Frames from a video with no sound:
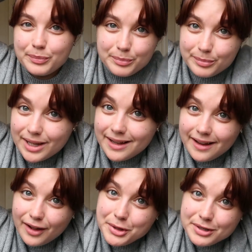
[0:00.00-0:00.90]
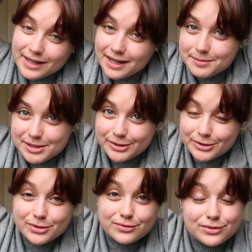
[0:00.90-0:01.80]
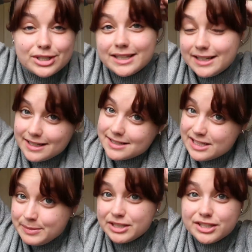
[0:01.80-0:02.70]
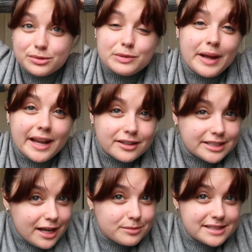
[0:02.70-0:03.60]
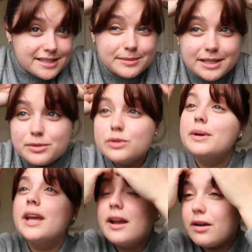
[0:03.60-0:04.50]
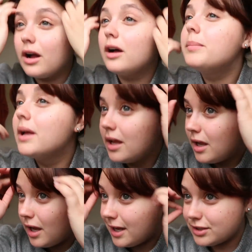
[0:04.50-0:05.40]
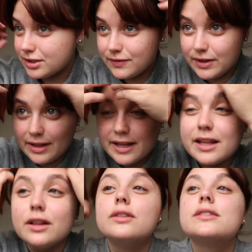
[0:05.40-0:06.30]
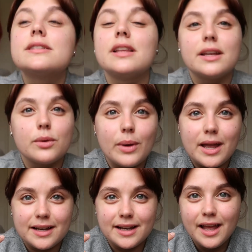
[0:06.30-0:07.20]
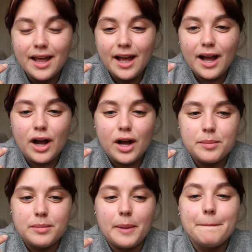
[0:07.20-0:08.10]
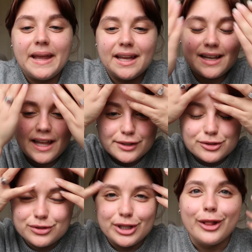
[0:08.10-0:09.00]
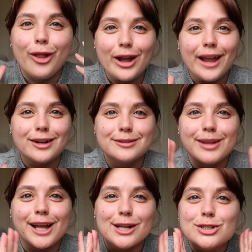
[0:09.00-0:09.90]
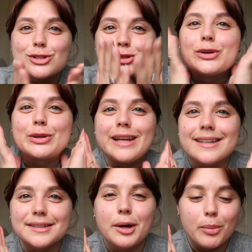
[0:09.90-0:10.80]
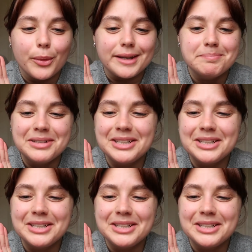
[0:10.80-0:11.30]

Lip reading: But other times it looks really nice, especially with my hair down. But sometimes with my hair up, I just feel like it looks like when a man has really long hair. Like I just look like a boy.